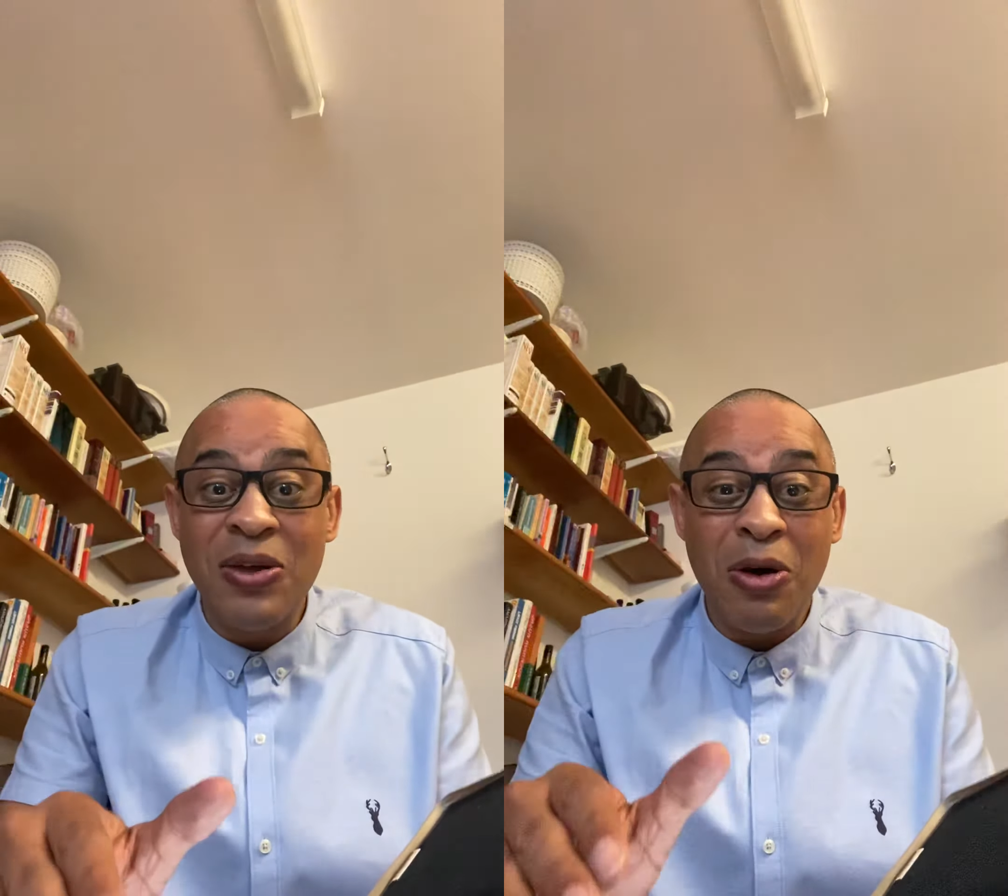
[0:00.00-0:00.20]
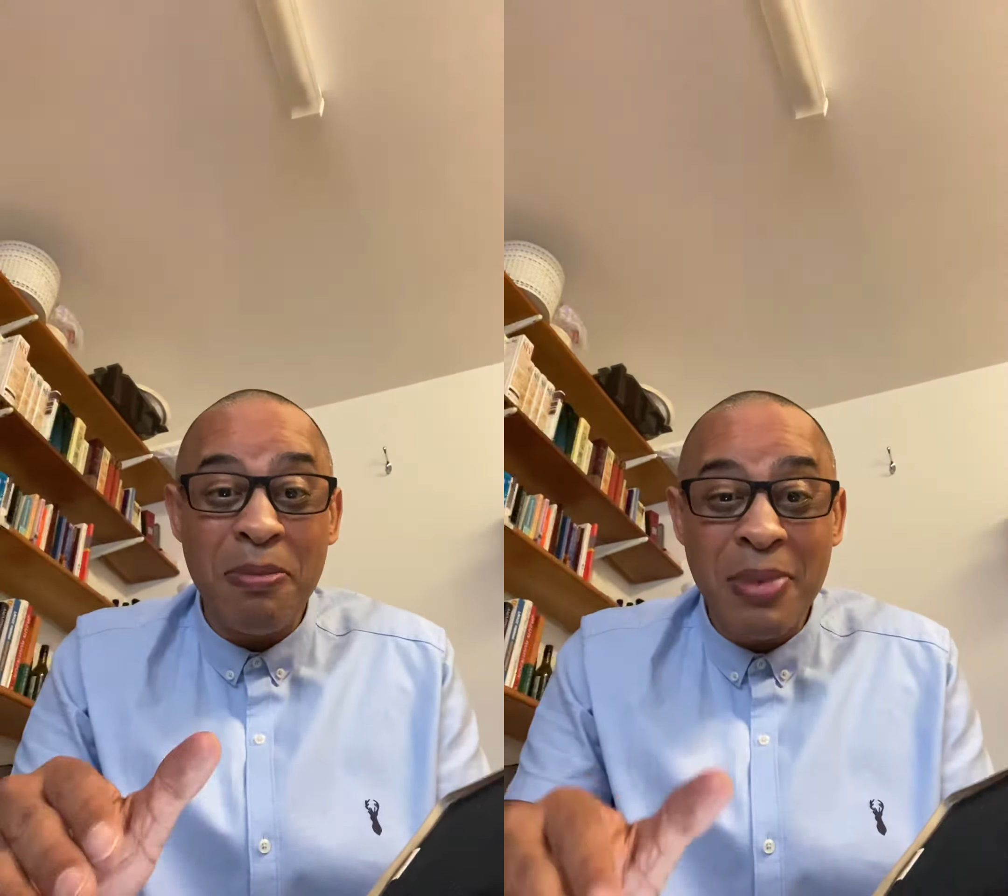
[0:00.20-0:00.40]

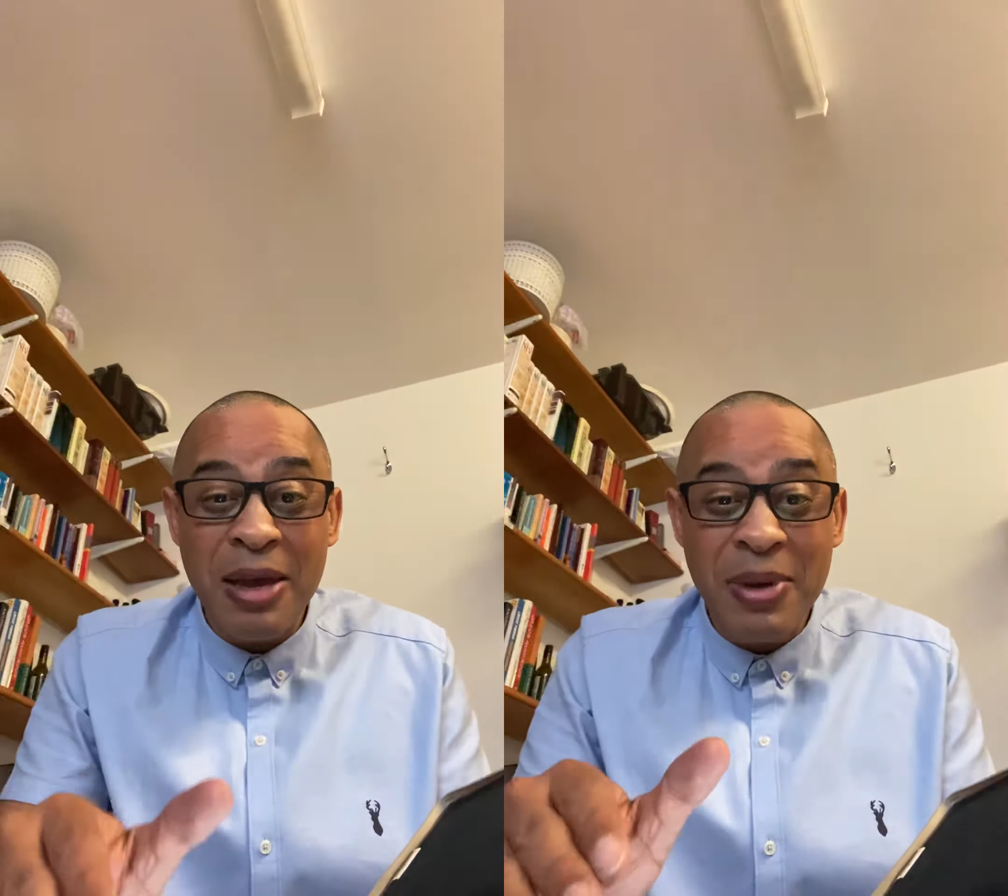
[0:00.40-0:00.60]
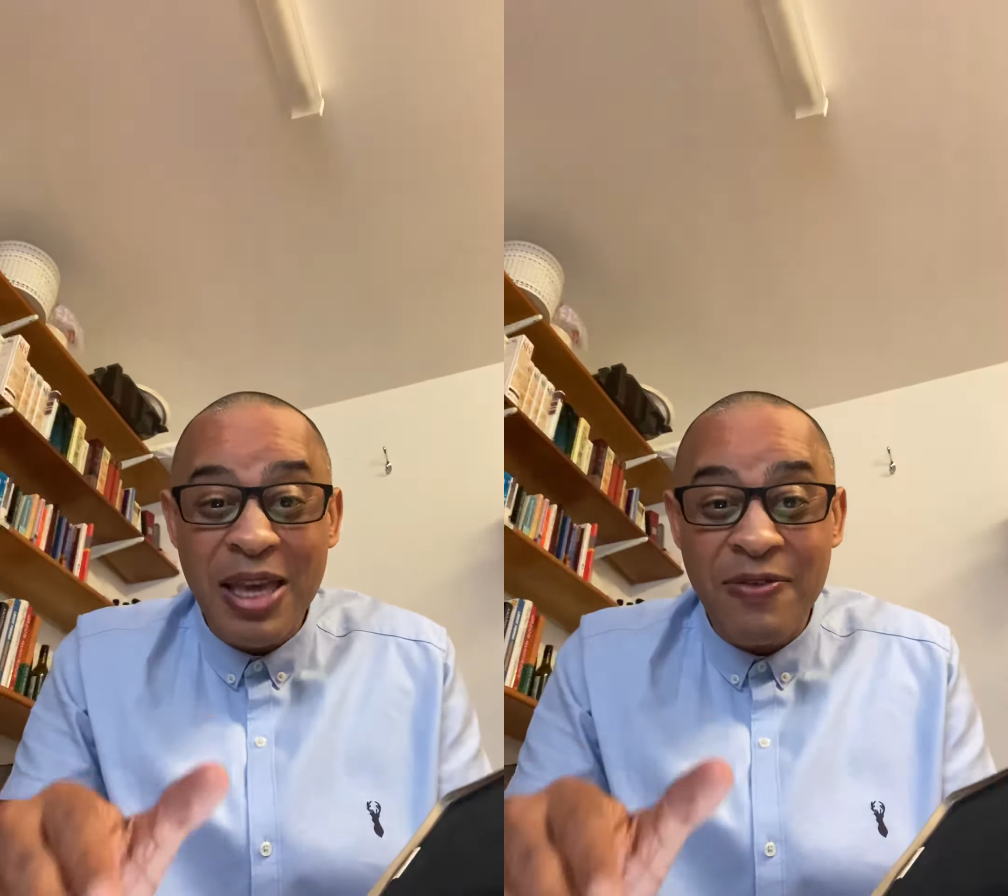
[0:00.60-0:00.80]
or
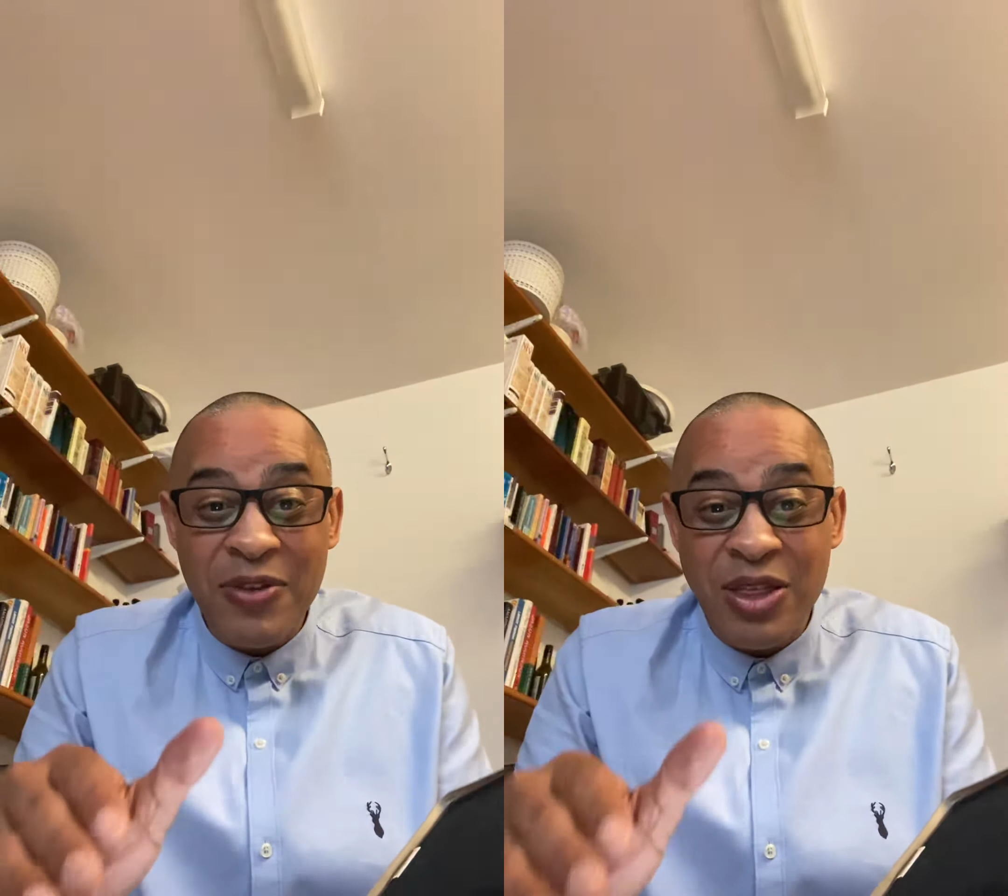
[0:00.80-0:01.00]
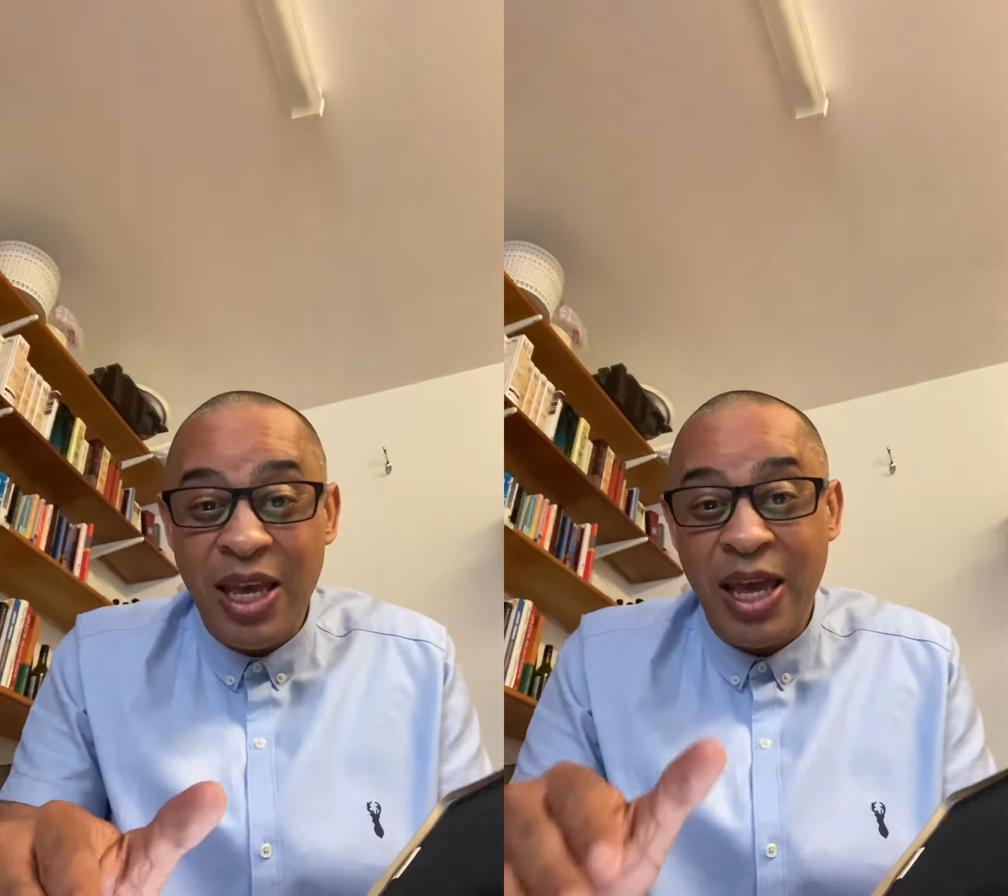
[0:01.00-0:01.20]
maybe
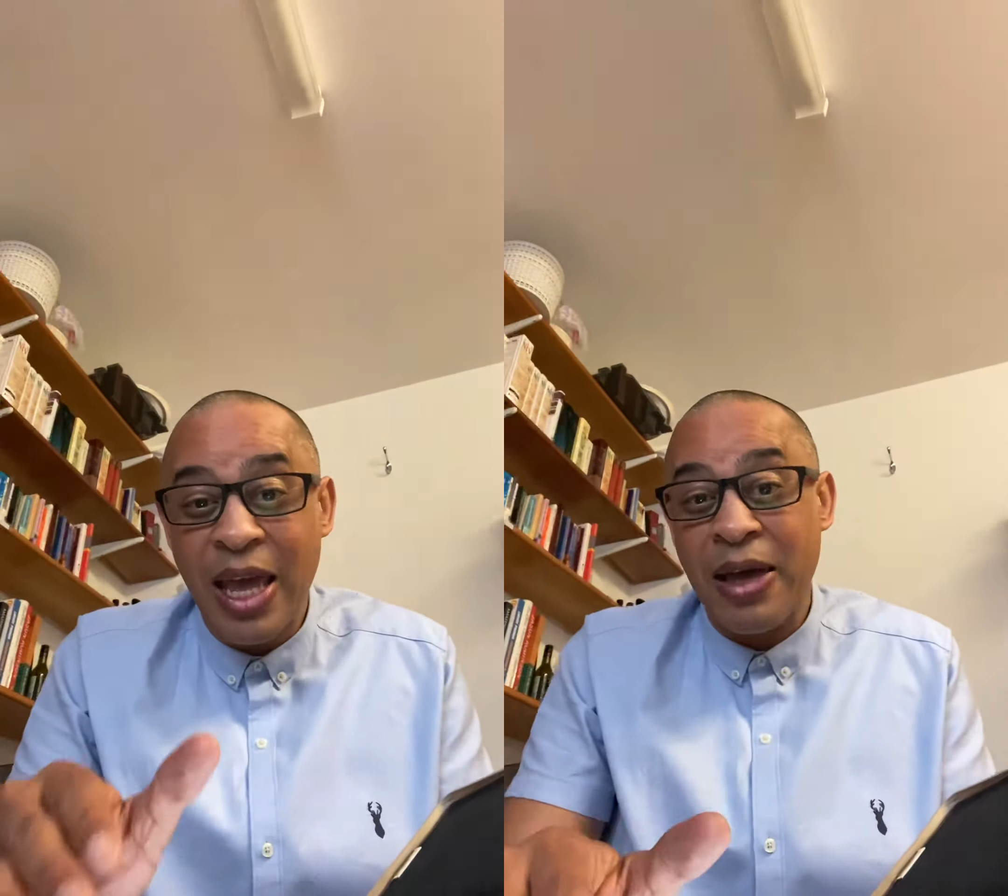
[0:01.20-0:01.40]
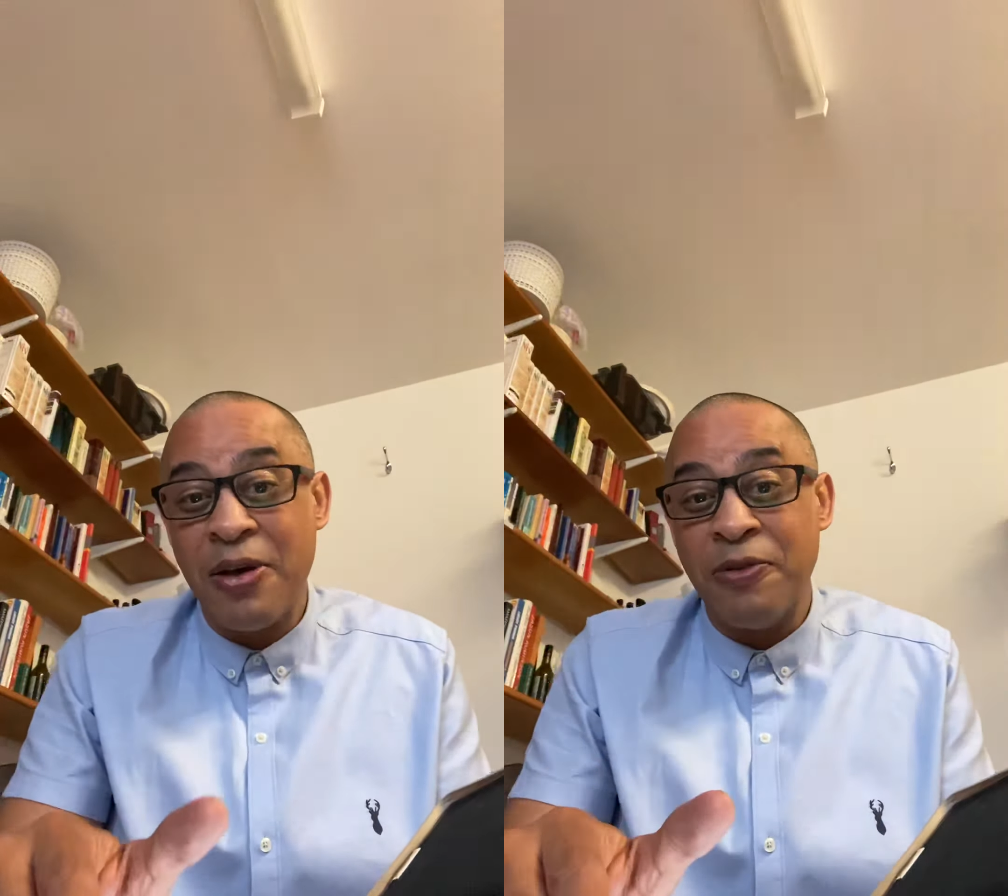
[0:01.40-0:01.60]
even their
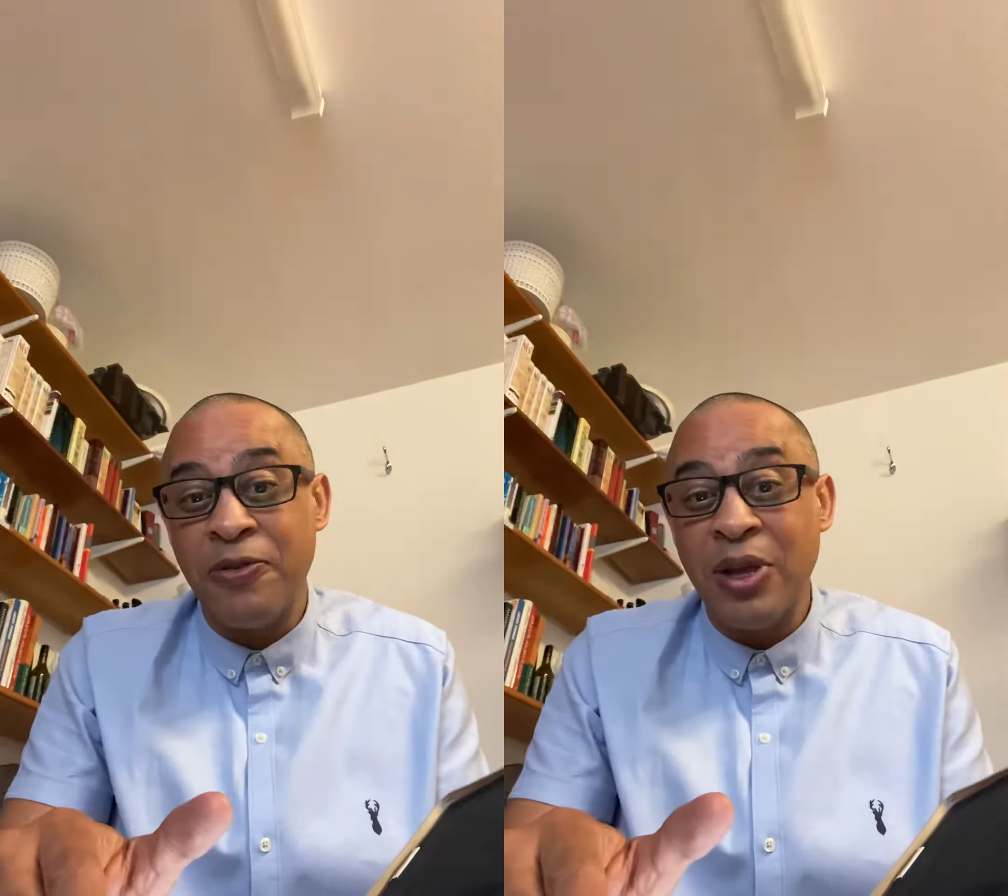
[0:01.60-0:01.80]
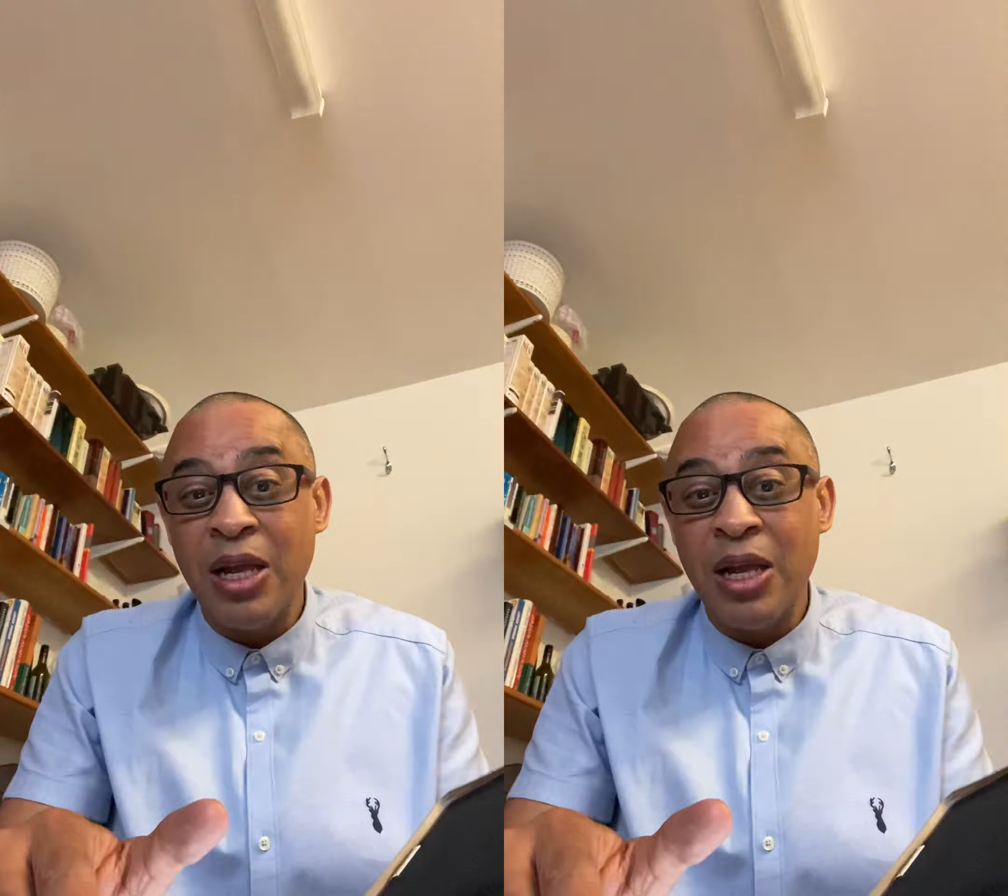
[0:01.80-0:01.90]
health.